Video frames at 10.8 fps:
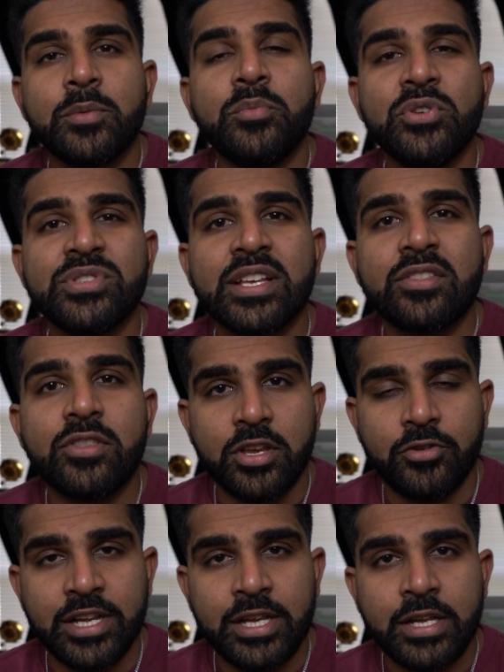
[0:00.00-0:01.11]
music
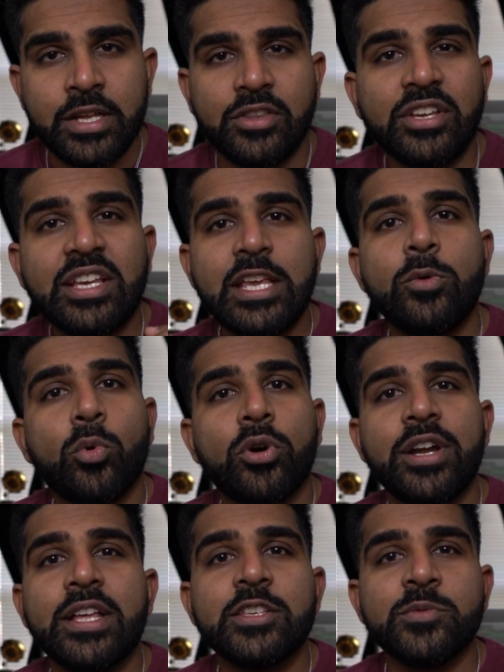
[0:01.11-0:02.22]
theory. The key
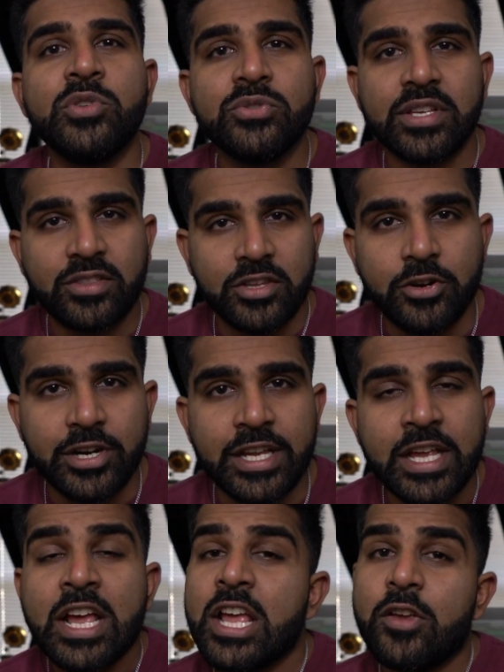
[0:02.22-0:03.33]
word is music theory.
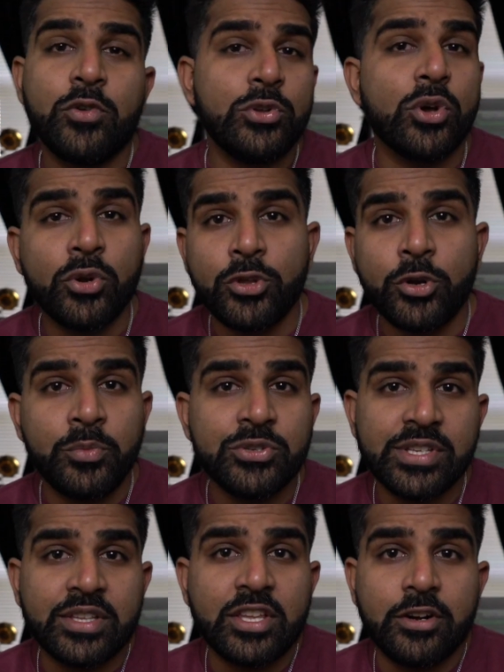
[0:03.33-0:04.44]
If you don't know your
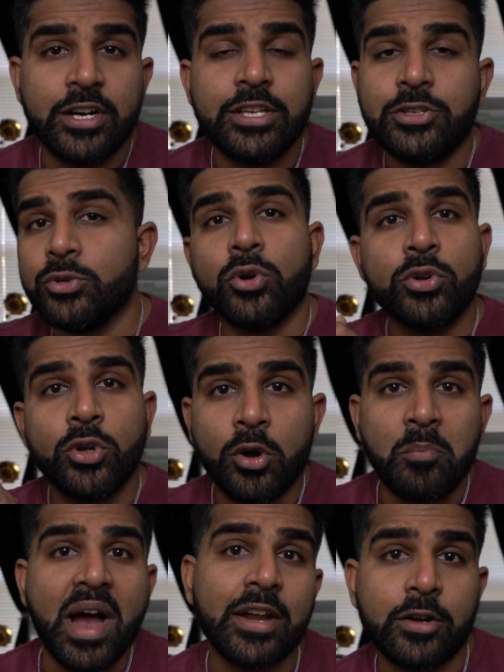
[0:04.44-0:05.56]
music theory, you don't know a
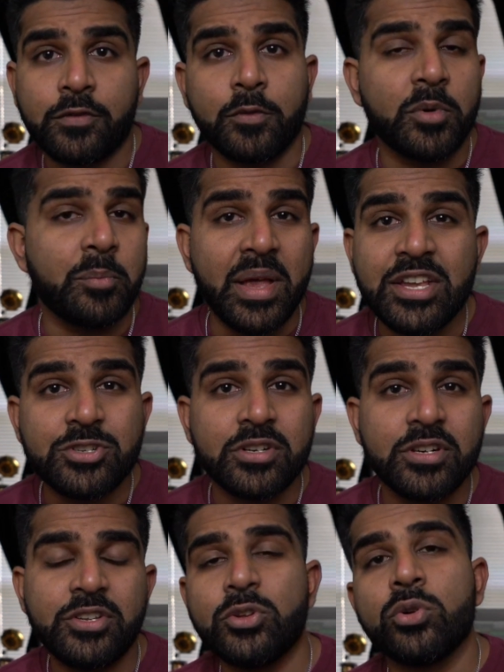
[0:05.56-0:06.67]
minor from a
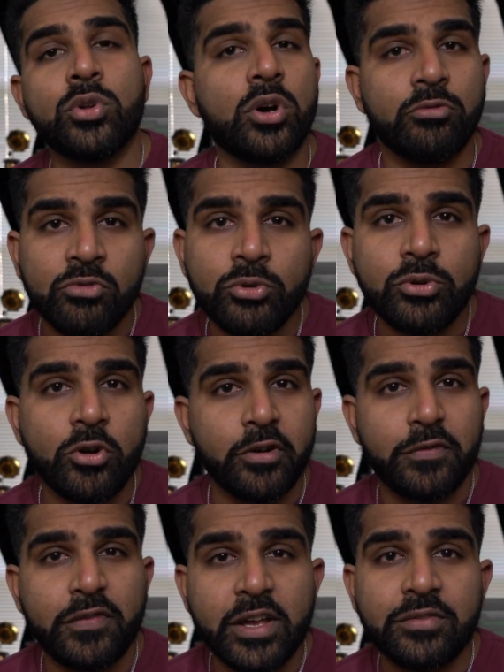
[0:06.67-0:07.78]
major, you don't know a root or a
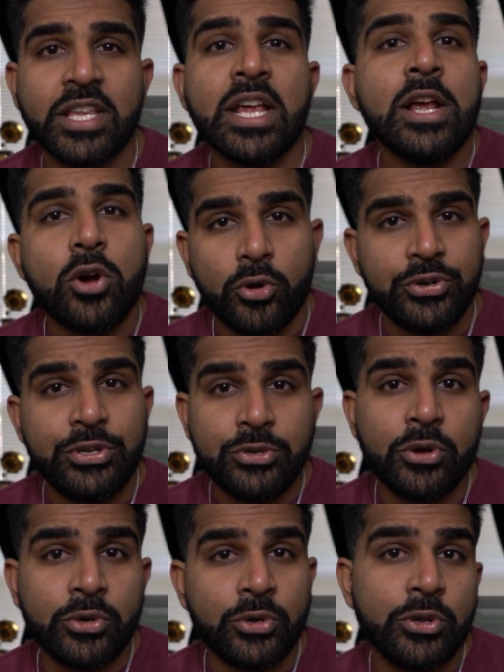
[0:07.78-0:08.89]
fifth, or you
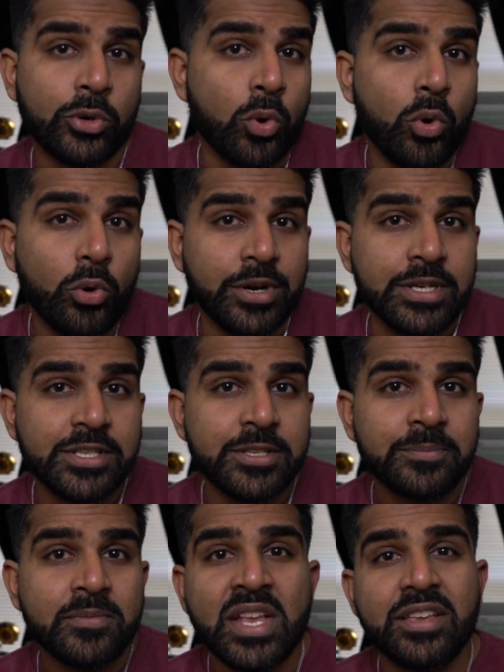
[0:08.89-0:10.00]
don't know your chords,
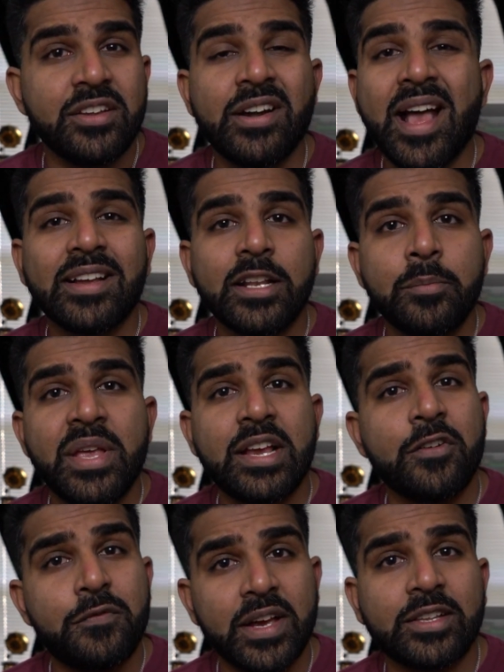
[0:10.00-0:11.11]
you're not going to make
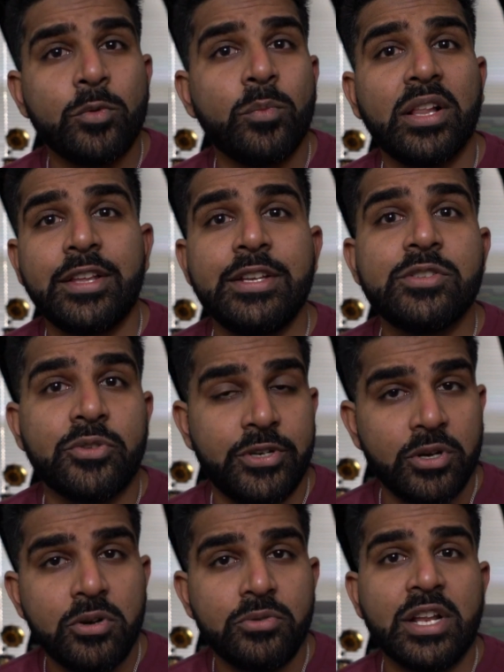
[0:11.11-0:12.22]
effective melodies on your
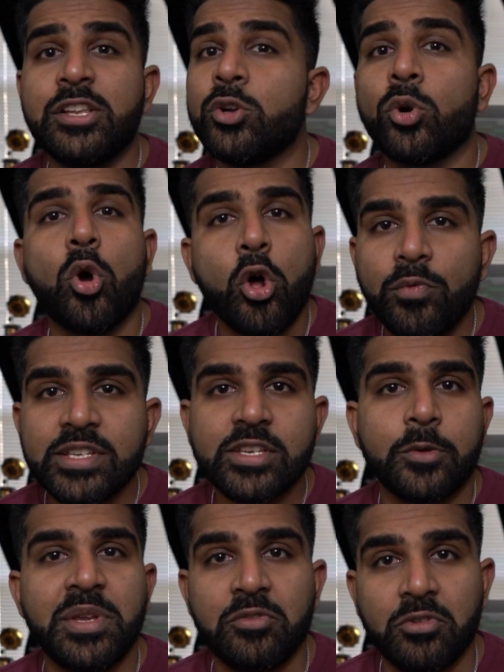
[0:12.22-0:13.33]
own, and you're always
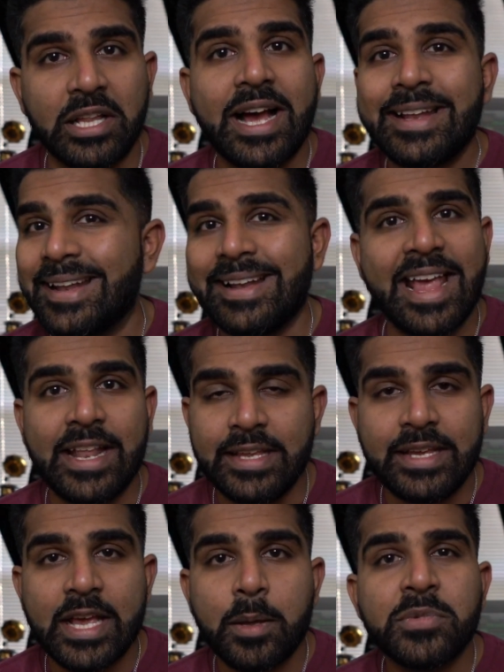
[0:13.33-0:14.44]
going to be reliant and
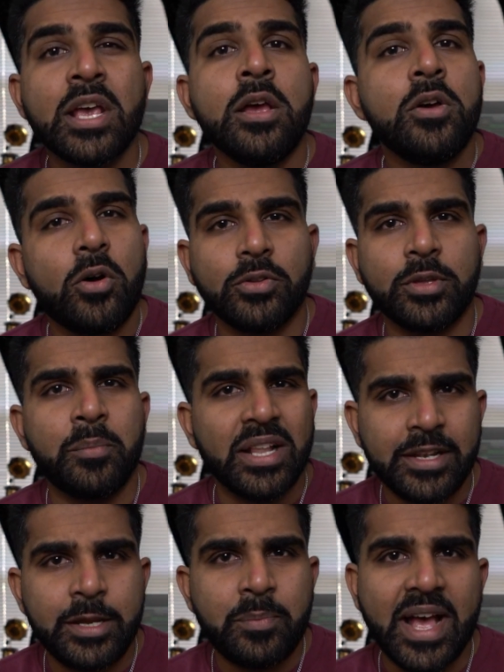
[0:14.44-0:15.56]
handicapped on the
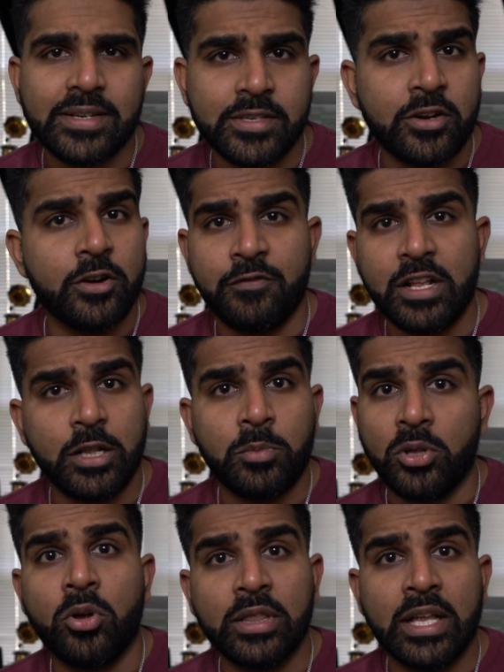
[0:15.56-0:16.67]
melody packs that are
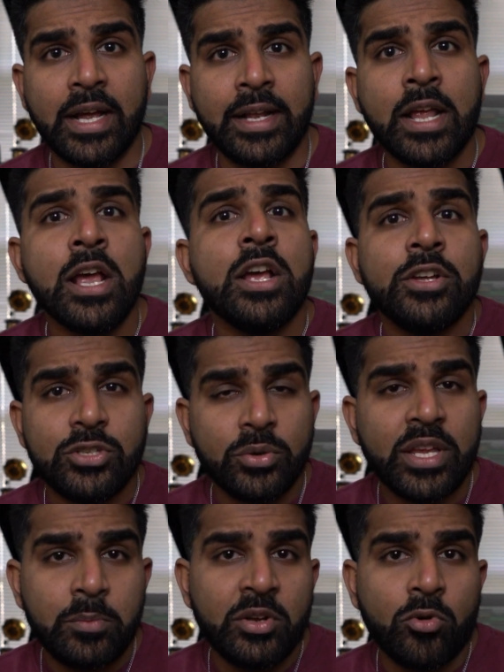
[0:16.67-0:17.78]
available online. Don't
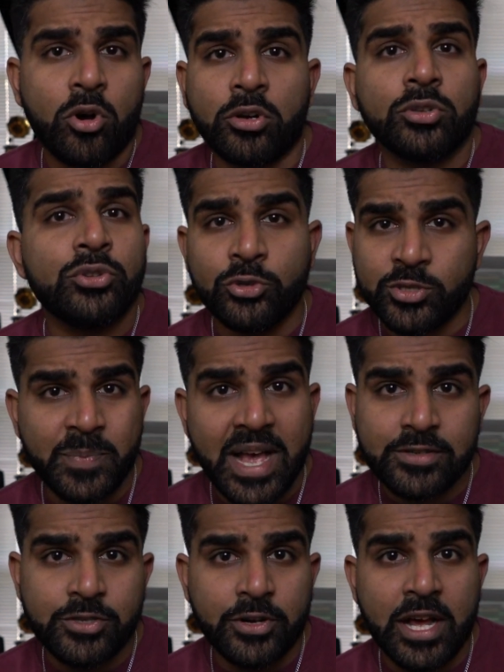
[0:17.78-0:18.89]
get me wrong, those
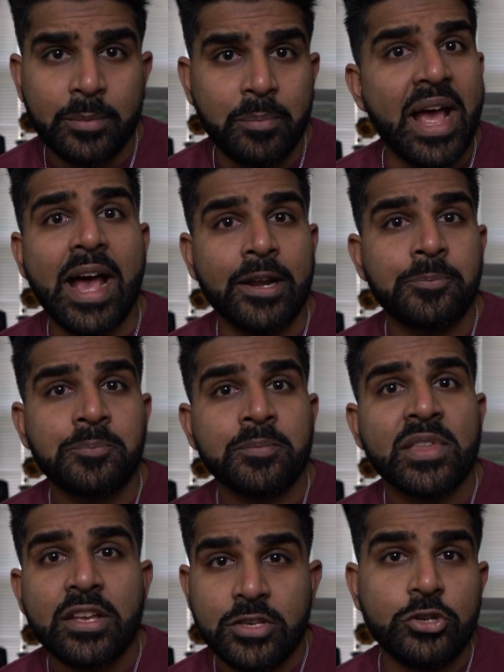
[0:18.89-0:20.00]
packs are not bad.
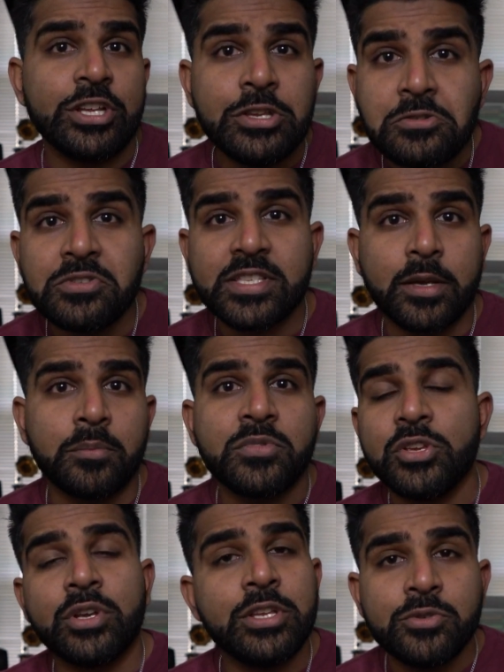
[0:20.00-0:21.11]
You can use
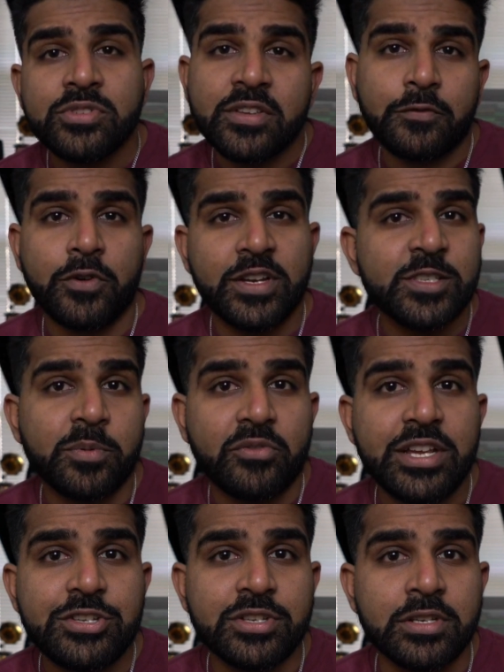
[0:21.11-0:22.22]
them for
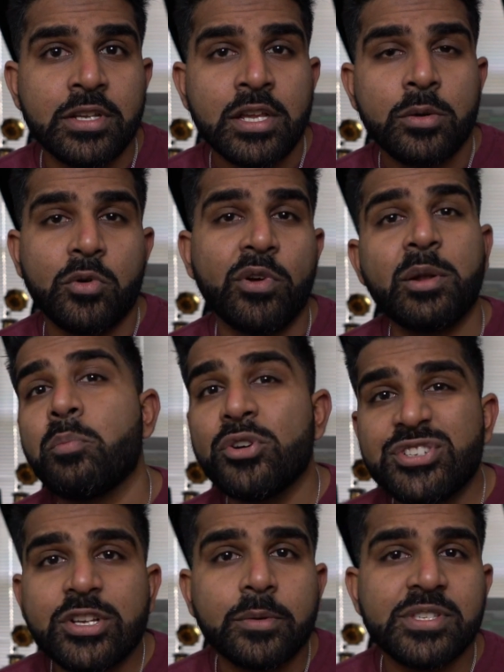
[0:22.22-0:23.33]
inspiration, but when
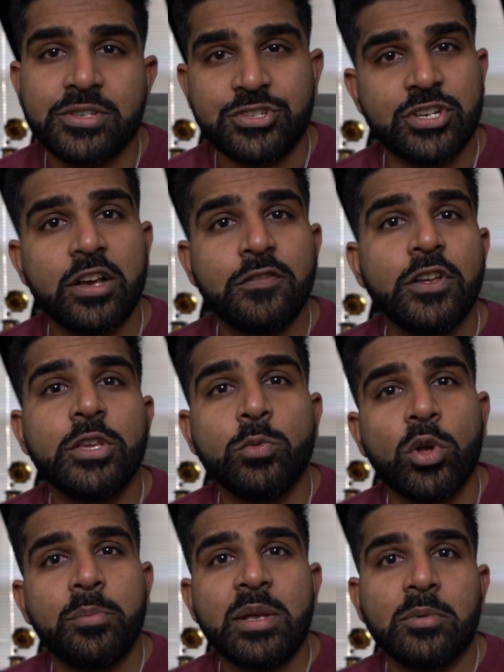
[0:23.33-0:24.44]
push comes to shove, you
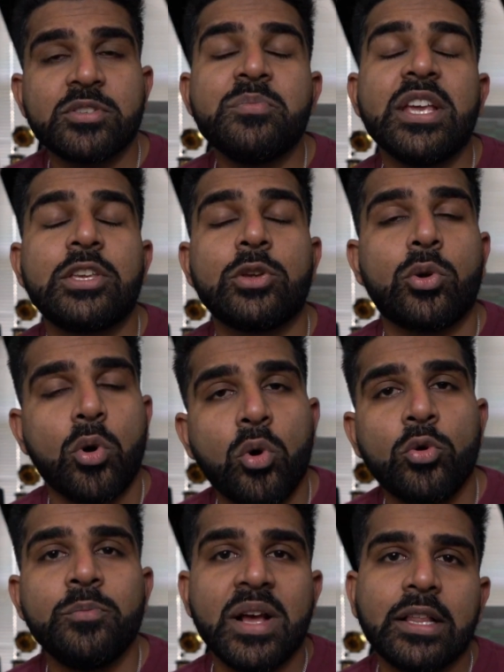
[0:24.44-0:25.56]
want to be able to make your
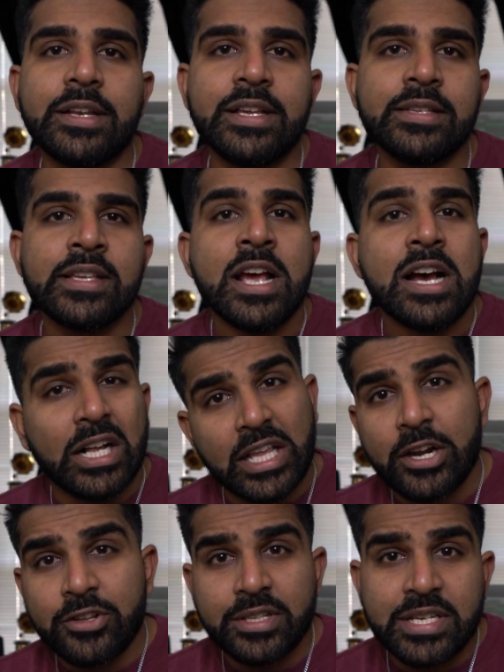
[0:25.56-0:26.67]
own melodies. A
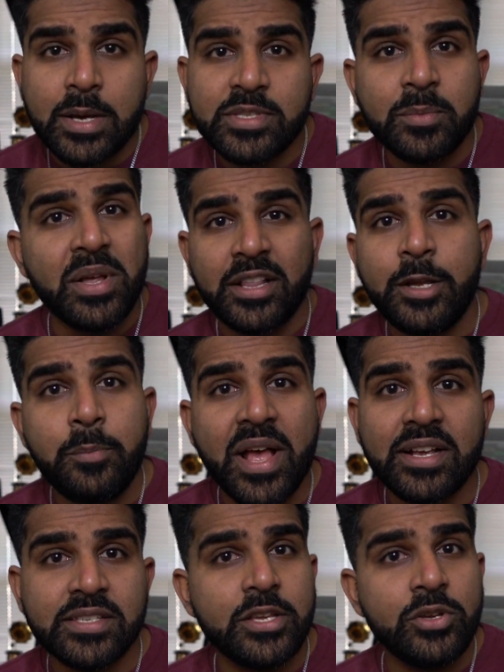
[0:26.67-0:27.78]
lot of the times the melody
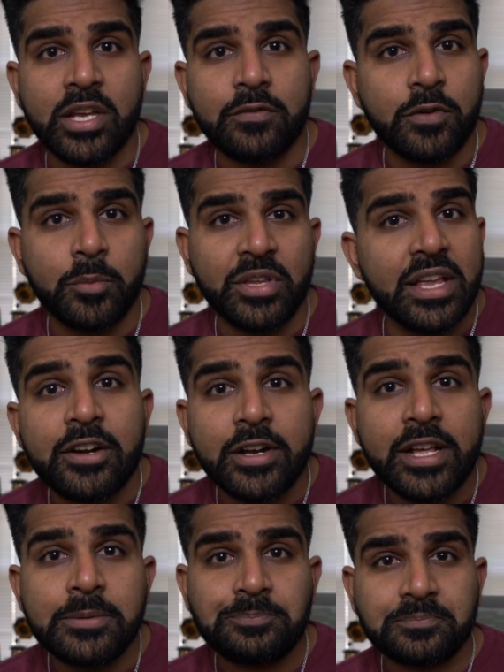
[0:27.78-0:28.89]
packs that you get from the
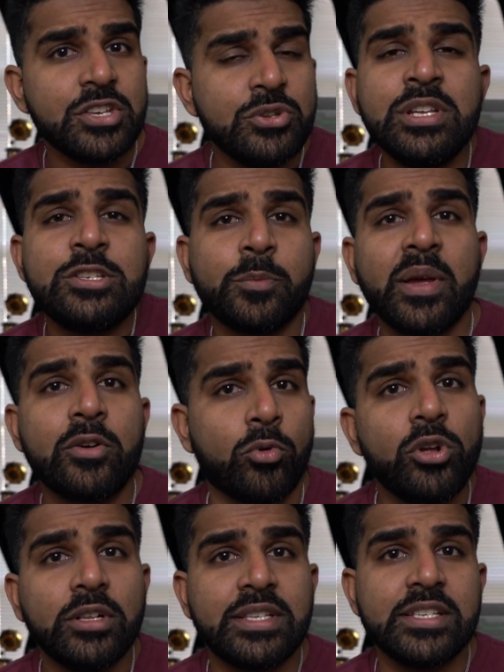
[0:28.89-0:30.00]
internet, you need to pay
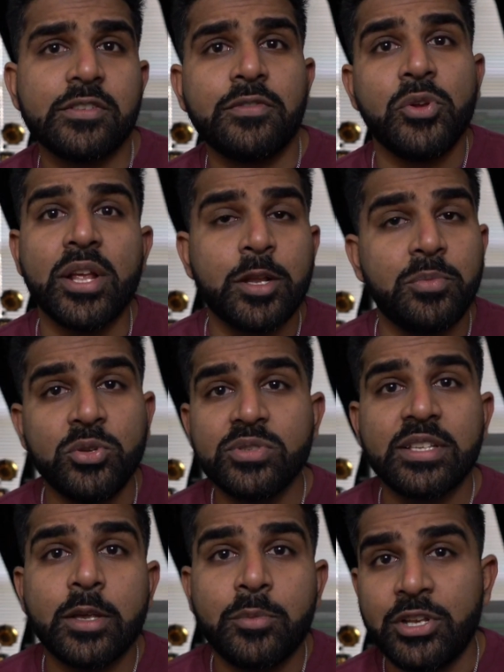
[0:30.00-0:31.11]
royalties if you end up
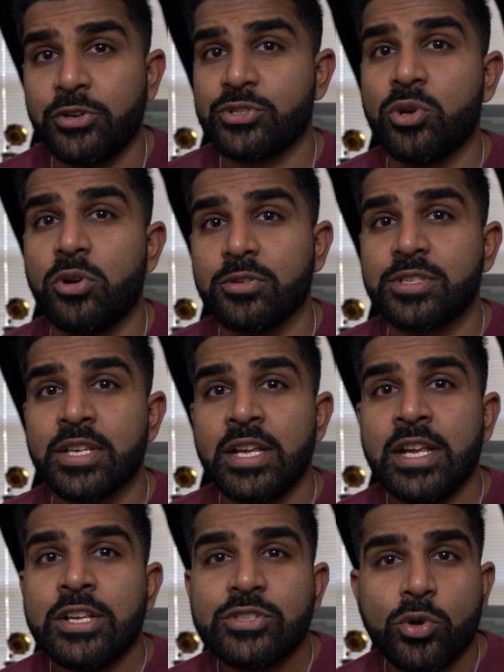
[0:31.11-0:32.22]
using them in your songs.
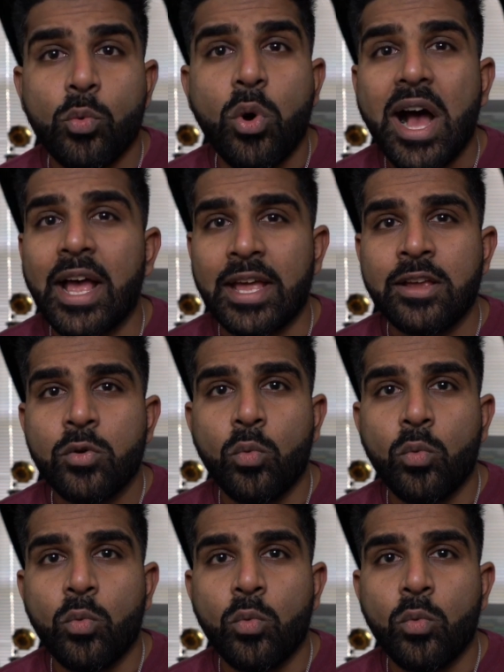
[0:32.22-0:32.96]
So why